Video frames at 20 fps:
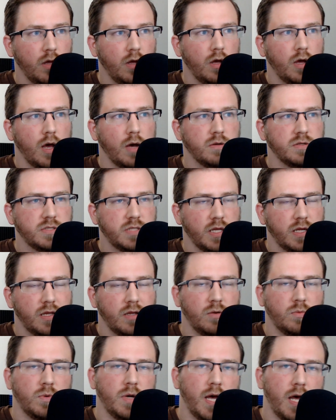I was
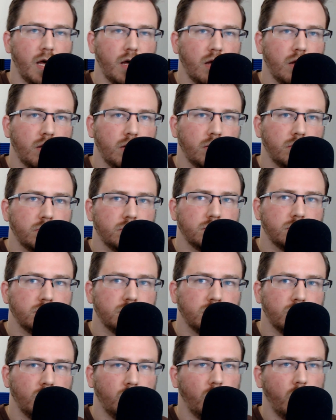thinking, well,
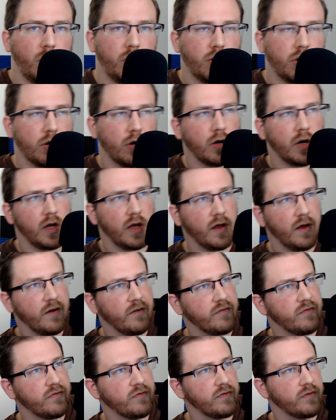wonder
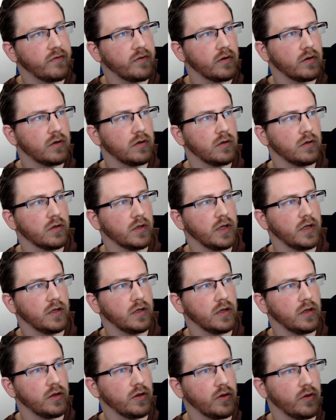if
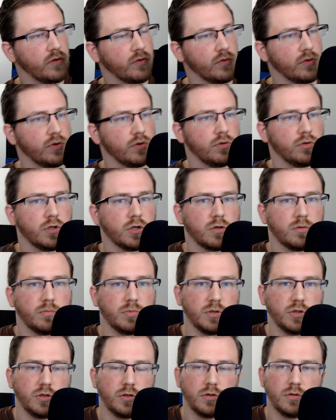Lyndon through Little
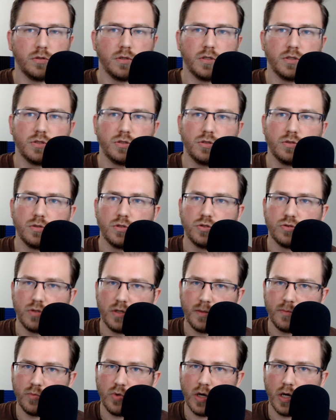Blue into a
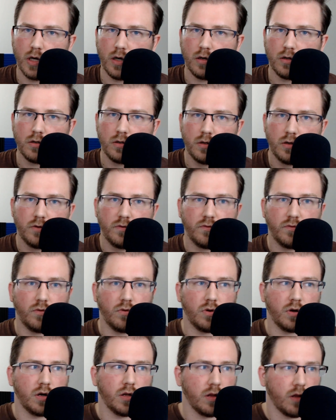dream well
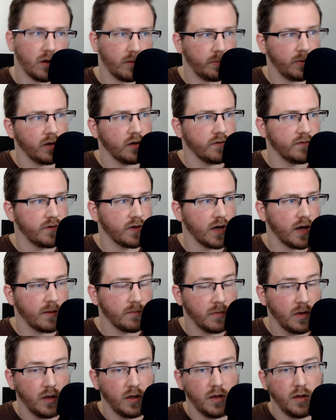for a long period of time.
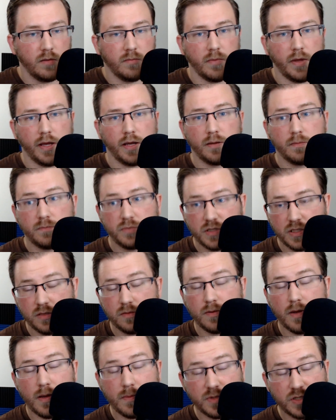Maybe
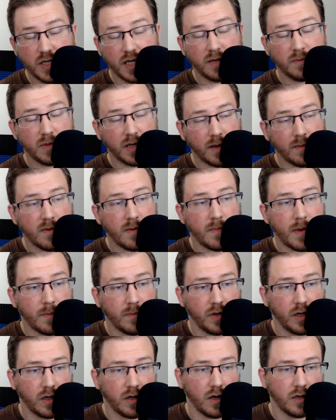she could become a
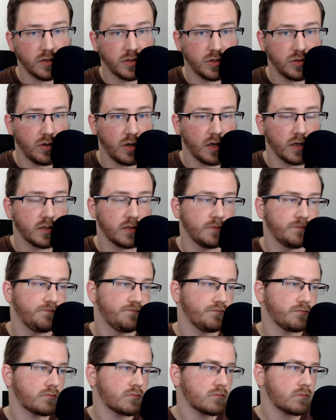memory construct.
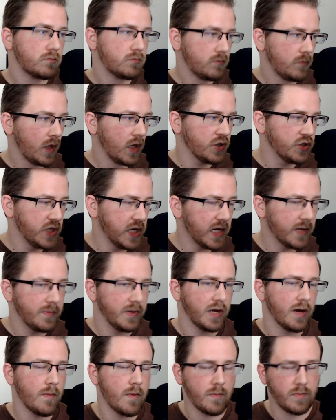She could
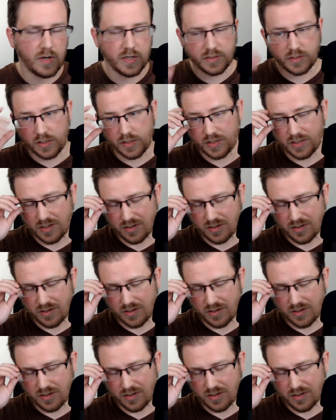become a presence.